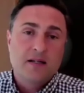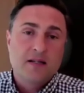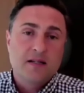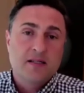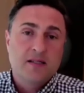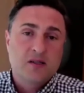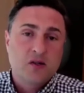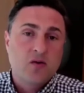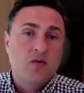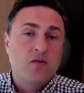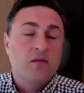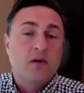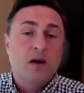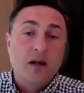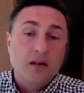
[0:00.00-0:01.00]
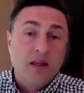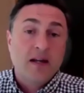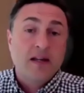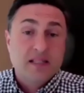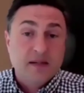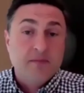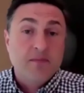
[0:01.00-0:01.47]
So
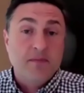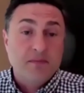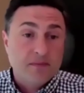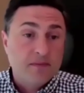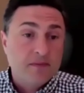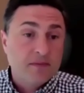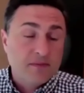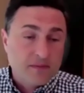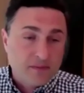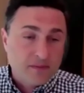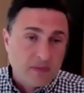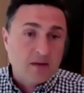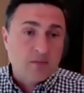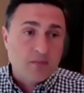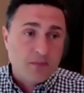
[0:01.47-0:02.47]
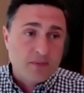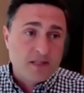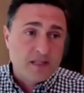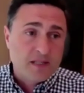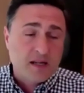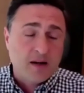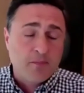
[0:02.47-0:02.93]
unlike some
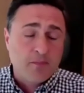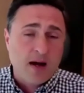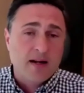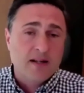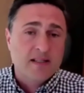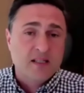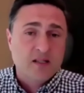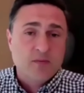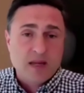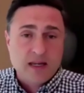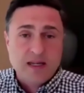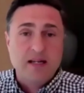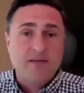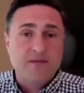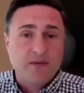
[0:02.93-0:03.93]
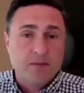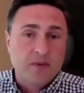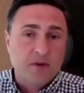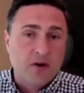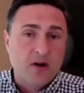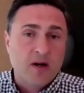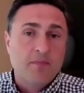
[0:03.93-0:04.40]
products that you may get in from
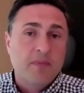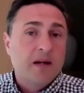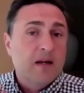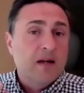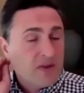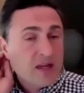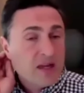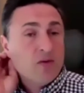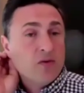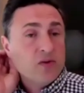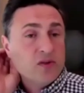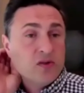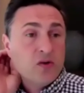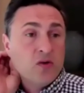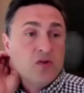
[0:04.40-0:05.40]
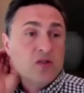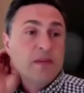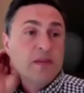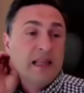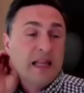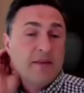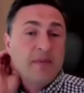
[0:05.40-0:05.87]
Europe, those will be
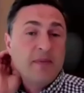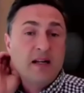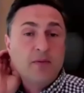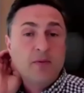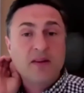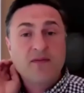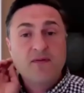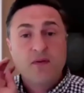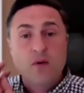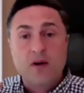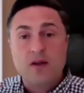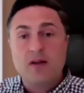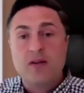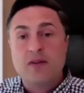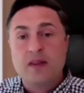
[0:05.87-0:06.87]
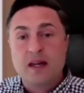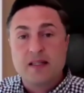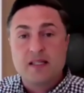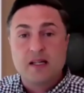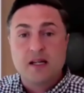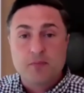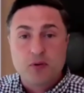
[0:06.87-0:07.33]
laminated with a foil
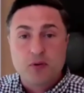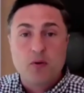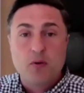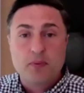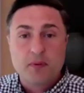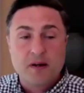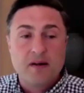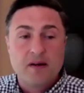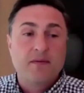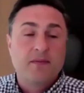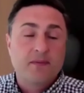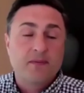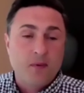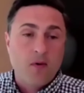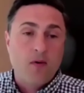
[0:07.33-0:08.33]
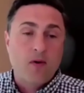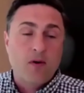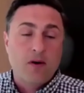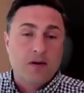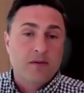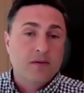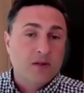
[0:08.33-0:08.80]
that's appropriate
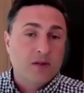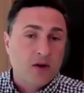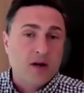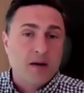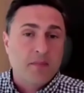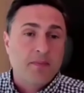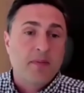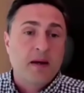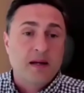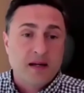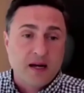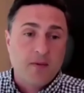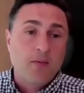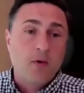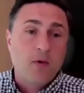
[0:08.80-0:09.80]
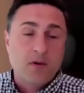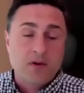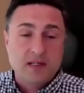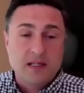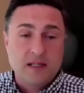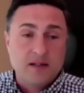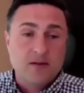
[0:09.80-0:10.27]
for Europe and not
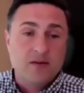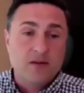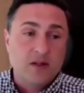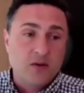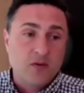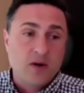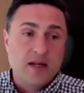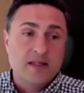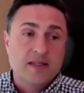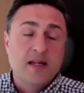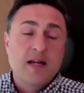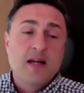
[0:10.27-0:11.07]
warranted here in the US.